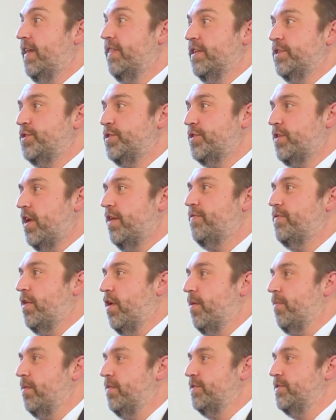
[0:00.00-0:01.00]
And the soft
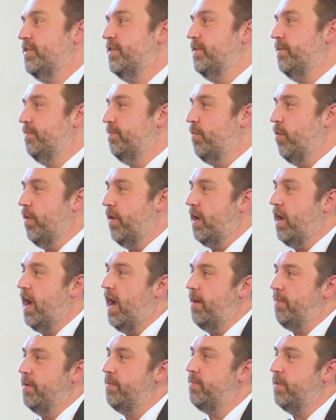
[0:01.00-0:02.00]
armor is the more
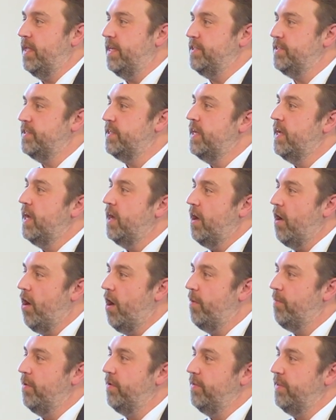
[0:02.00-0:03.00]
commonplace
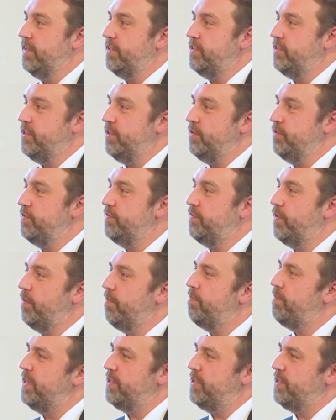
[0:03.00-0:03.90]
armor that's okay, used for that's,